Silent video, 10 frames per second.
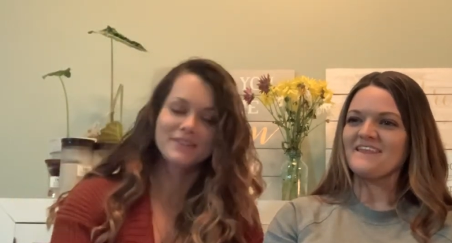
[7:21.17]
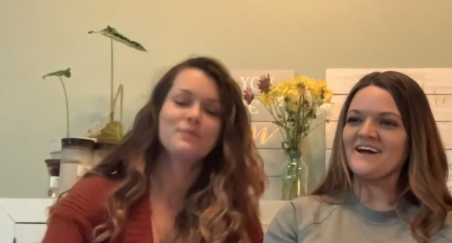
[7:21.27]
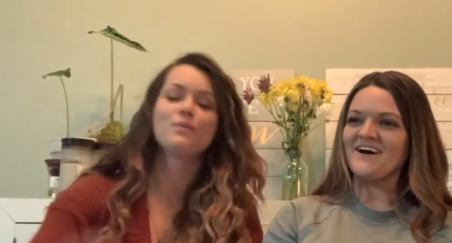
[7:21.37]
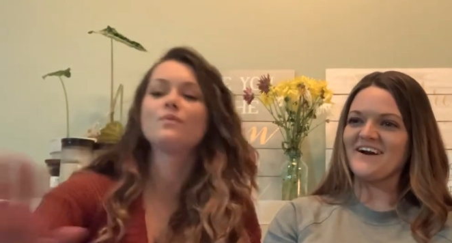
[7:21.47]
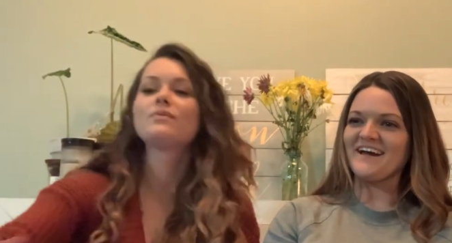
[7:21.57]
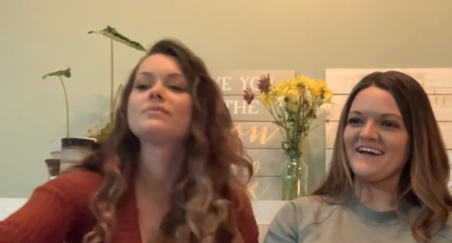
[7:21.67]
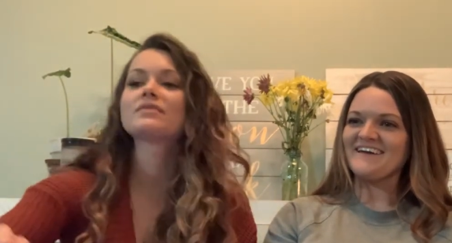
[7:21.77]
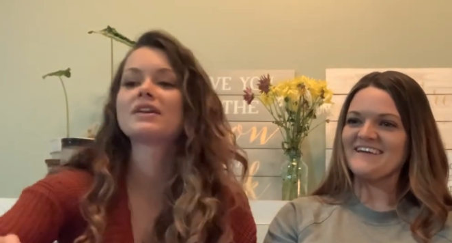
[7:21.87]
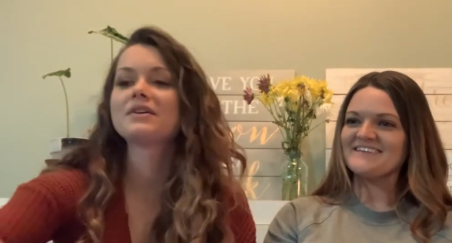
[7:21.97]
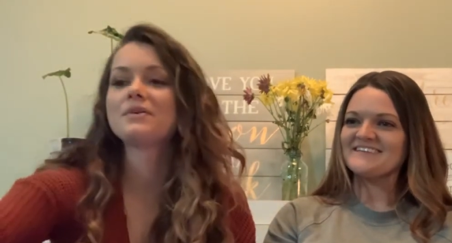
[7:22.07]
Speaker 1: All right.
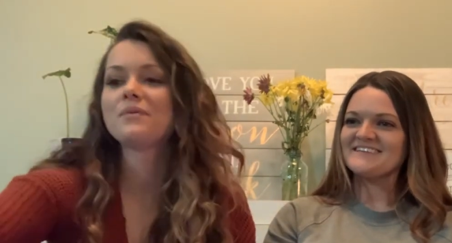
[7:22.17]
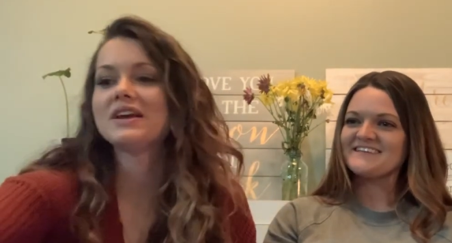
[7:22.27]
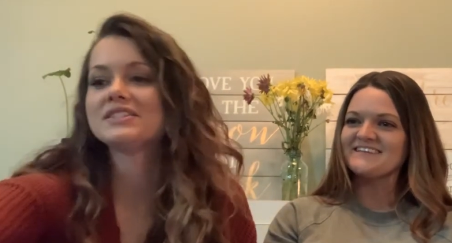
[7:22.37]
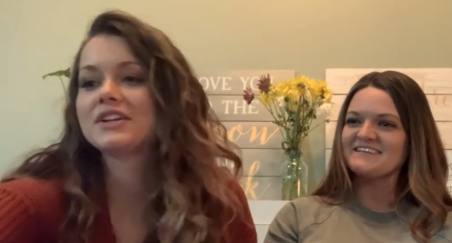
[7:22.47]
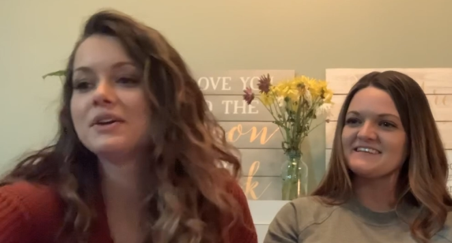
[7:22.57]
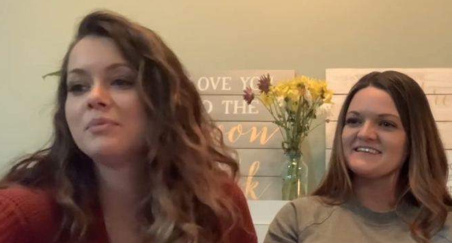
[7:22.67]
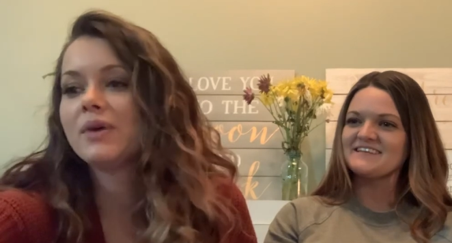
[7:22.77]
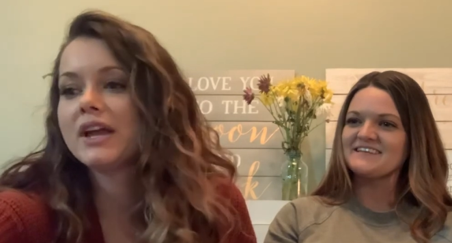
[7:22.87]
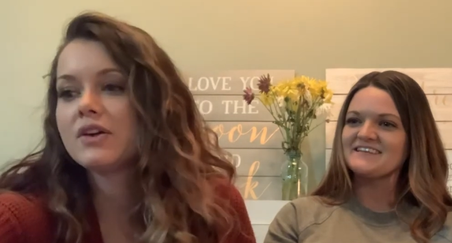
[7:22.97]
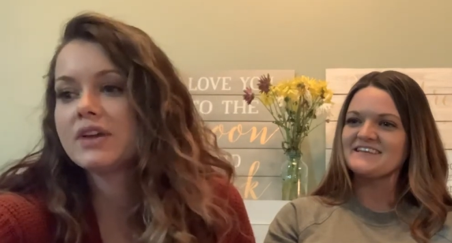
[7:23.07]
Wyatt's a good
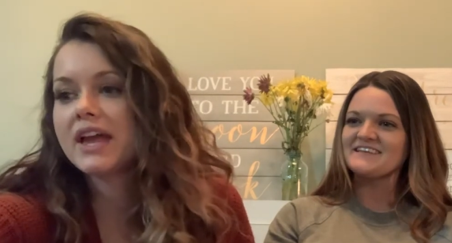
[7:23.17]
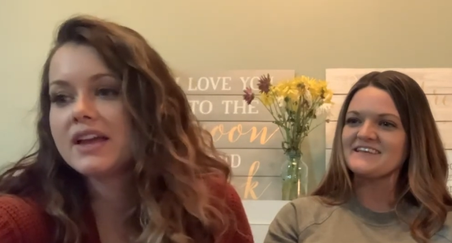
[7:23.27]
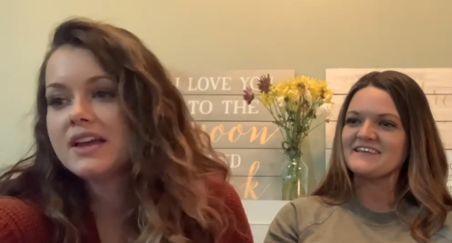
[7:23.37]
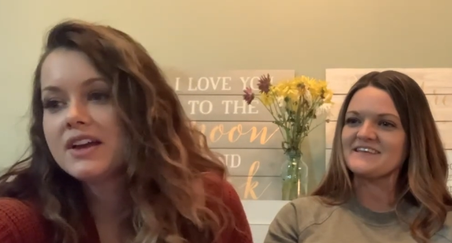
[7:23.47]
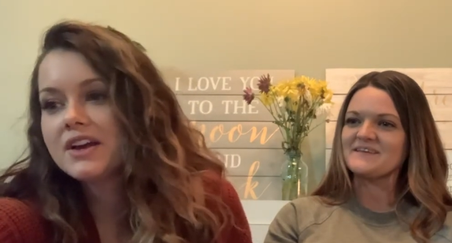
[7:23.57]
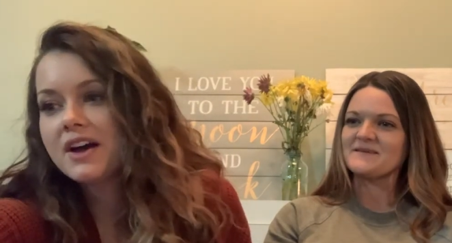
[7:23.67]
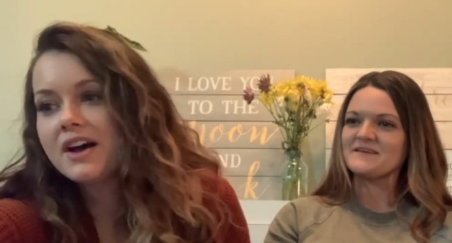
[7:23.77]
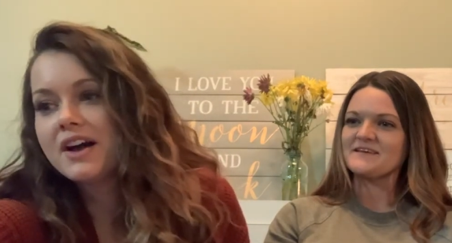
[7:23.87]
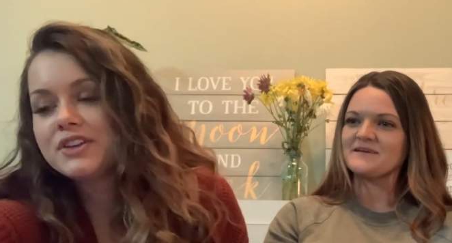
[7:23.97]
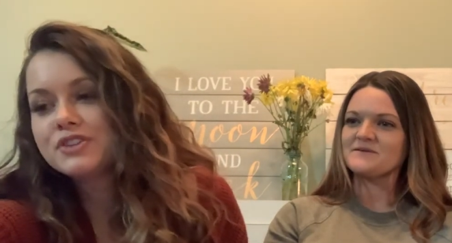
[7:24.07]
boy. Okay.
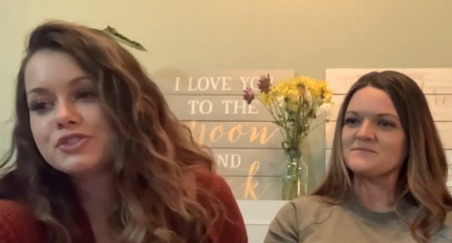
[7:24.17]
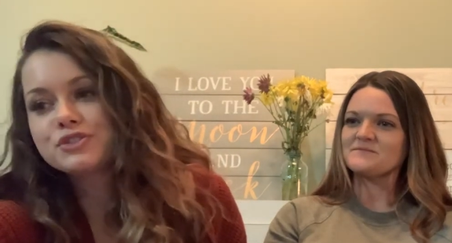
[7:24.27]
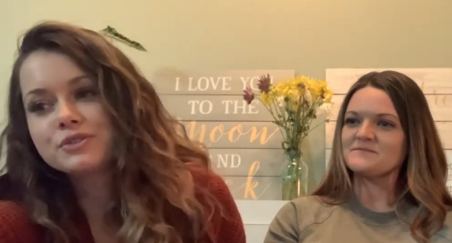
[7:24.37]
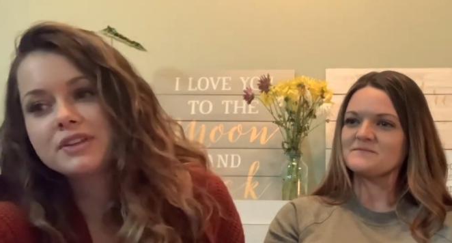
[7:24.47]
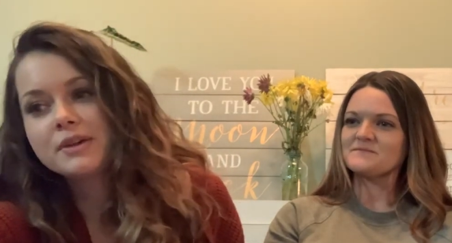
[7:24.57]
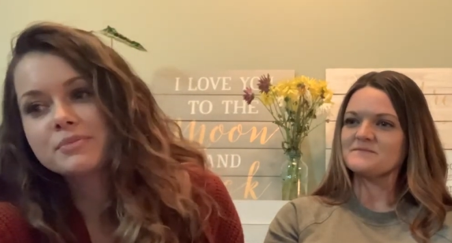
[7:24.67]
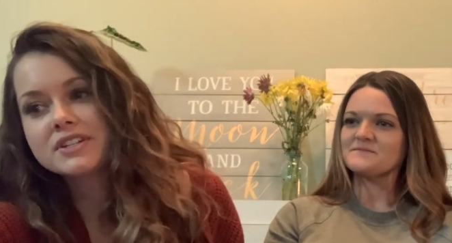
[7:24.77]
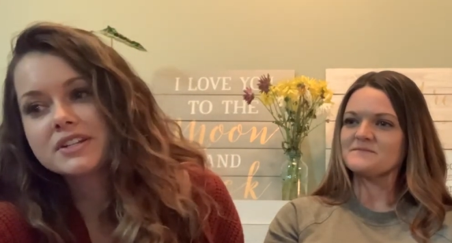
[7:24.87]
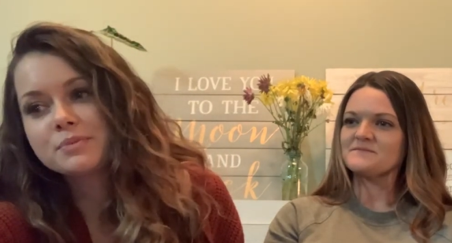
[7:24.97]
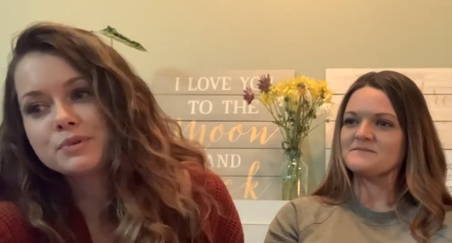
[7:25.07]
Uh, yours truly
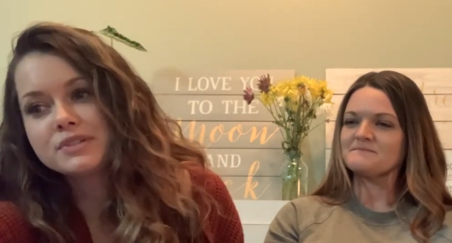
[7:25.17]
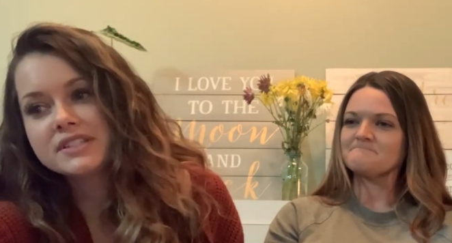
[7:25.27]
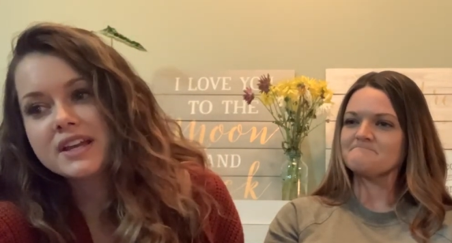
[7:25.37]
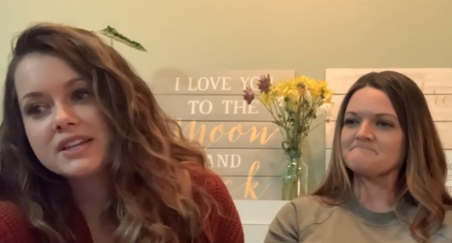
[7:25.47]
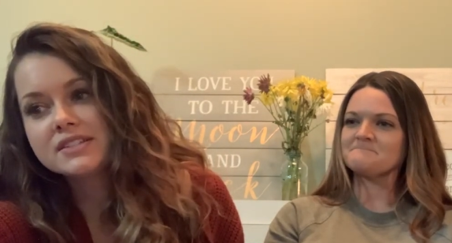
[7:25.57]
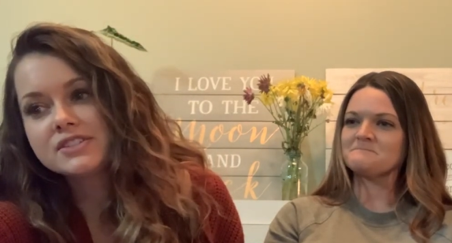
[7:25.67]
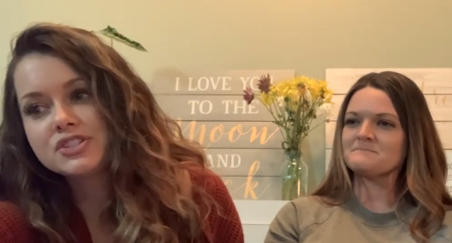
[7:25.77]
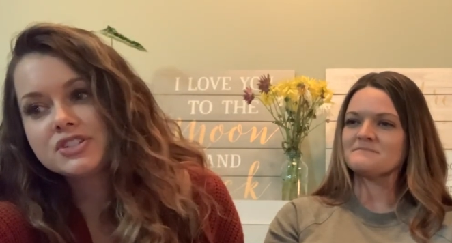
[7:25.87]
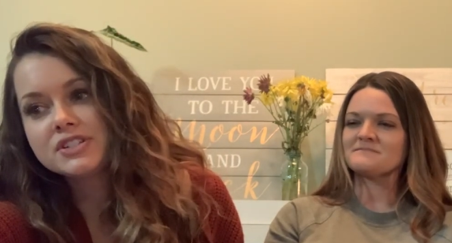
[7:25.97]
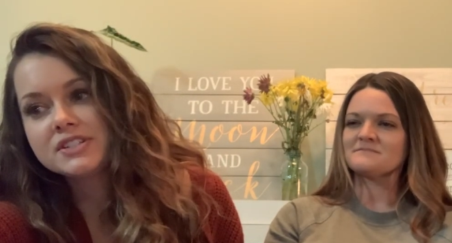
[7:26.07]
unpredictable says
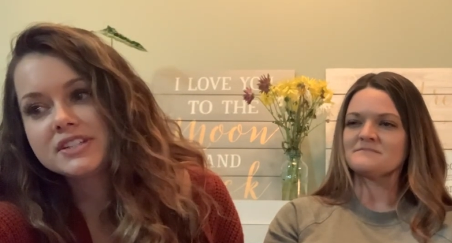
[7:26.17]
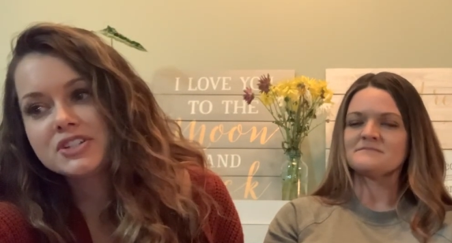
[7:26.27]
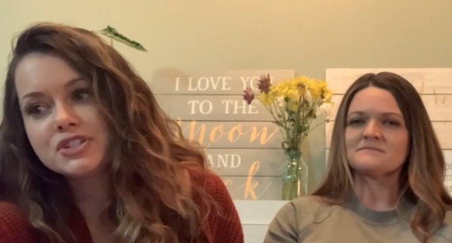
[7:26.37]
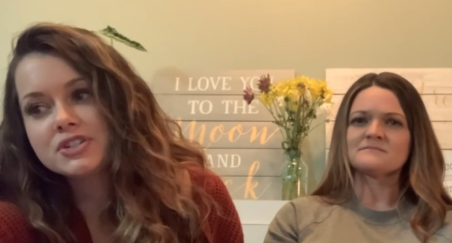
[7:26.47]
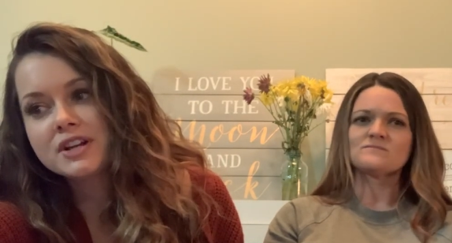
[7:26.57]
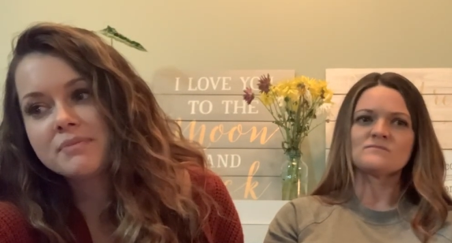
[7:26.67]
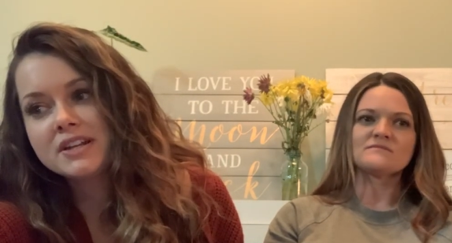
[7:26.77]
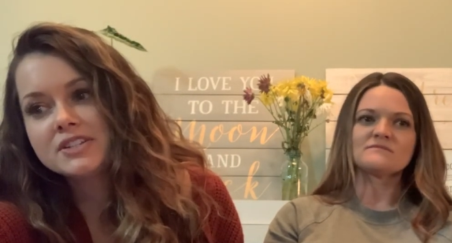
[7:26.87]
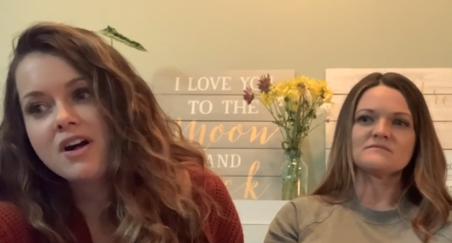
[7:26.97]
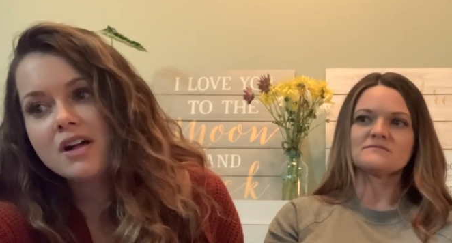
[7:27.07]
mm. she says she trained my
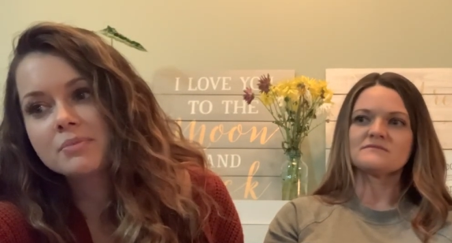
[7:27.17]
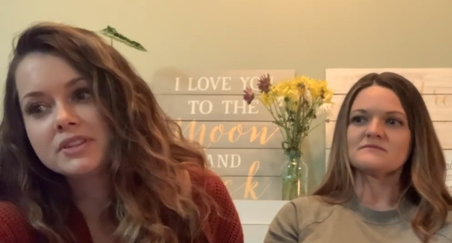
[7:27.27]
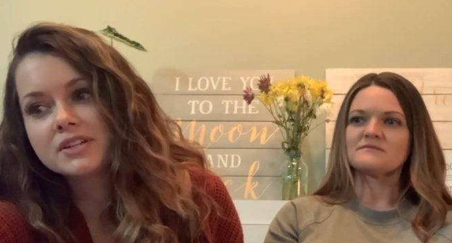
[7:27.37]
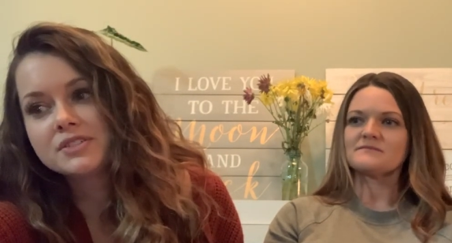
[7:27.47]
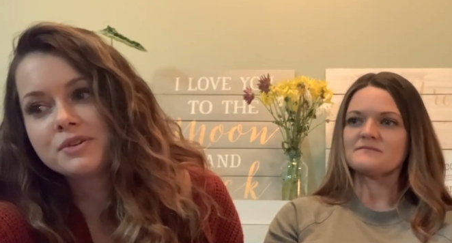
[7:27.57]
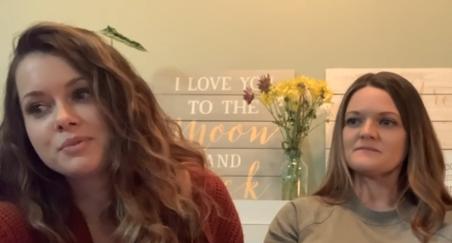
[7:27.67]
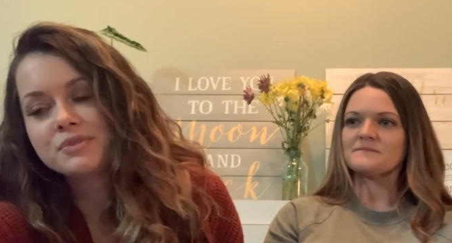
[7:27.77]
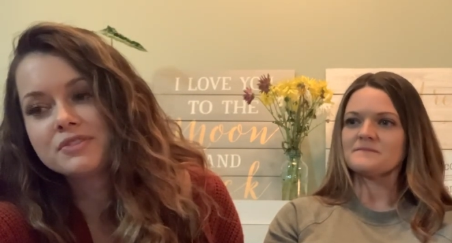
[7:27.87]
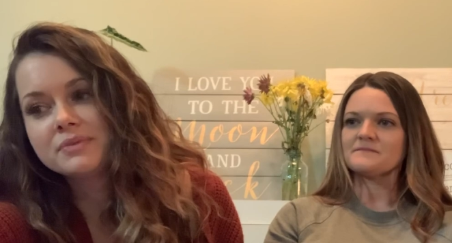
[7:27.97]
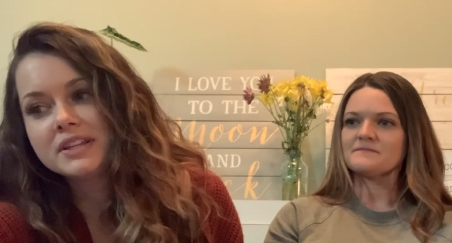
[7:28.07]
dog, but there's no
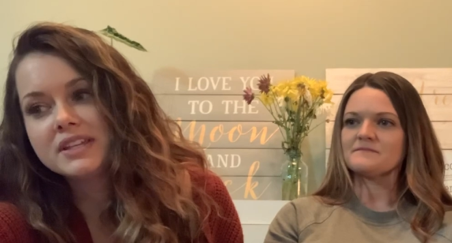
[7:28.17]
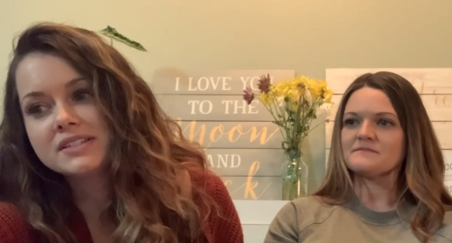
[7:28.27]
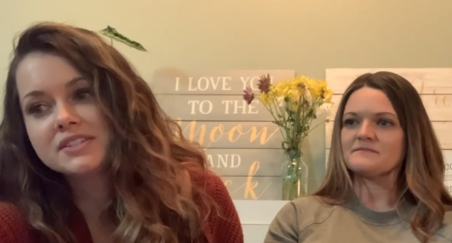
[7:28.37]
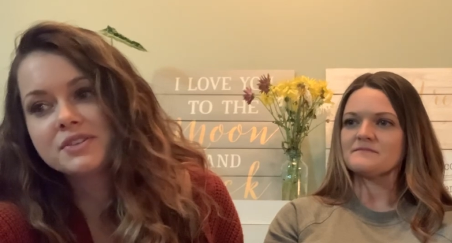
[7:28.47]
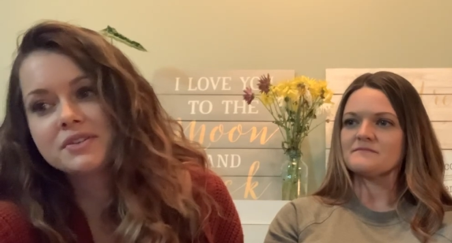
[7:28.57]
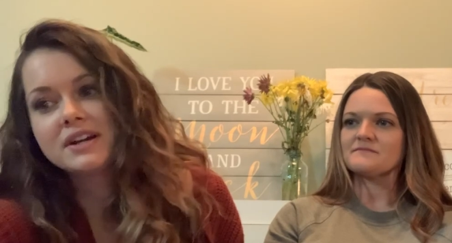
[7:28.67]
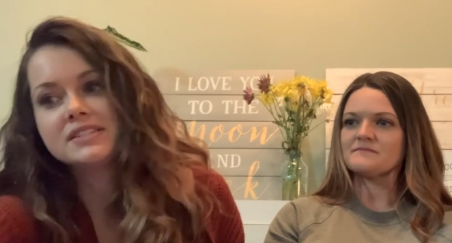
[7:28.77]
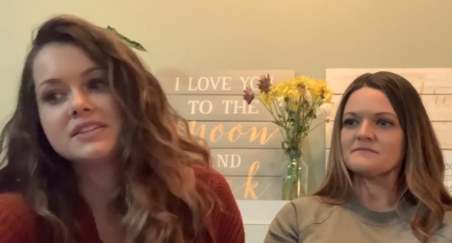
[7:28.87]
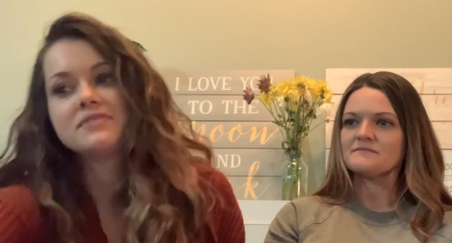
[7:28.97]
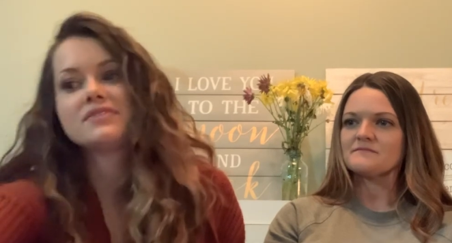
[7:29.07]
improvement. He's still
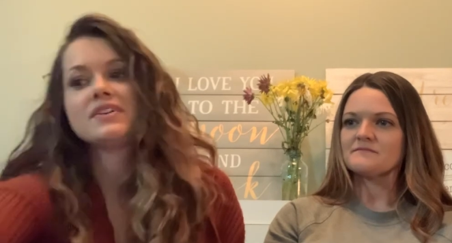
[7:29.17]
aggressive.